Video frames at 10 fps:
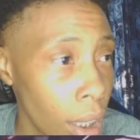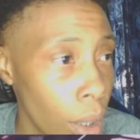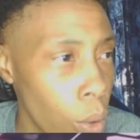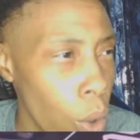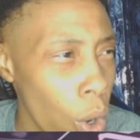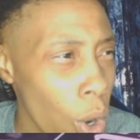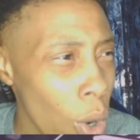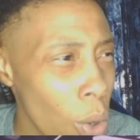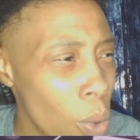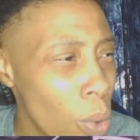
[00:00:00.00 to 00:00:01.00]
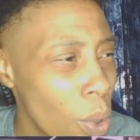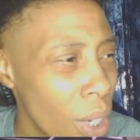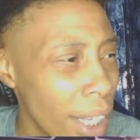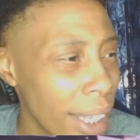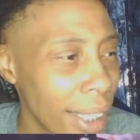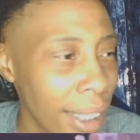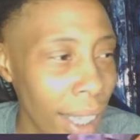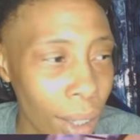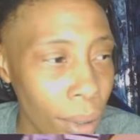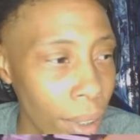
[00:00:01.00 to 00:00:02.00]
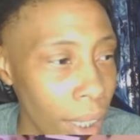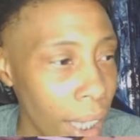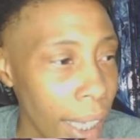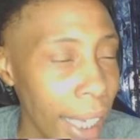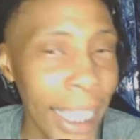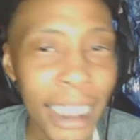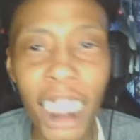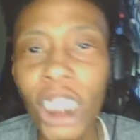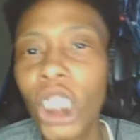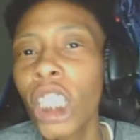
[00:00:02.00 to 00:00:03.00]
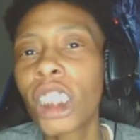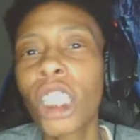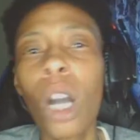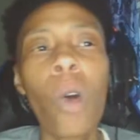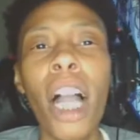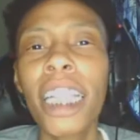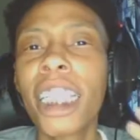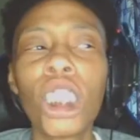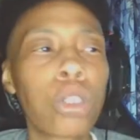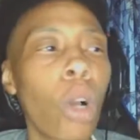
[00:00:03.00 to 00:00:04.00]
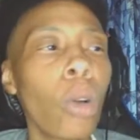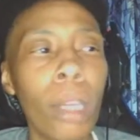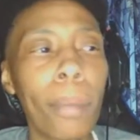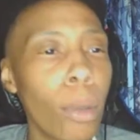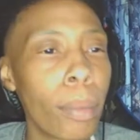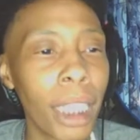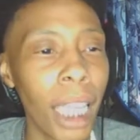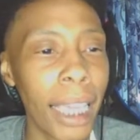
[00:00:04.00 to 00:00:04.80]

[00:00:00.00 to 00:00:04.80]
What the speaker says: Whoo! Yo. He just looks so uncontrollable, but, like,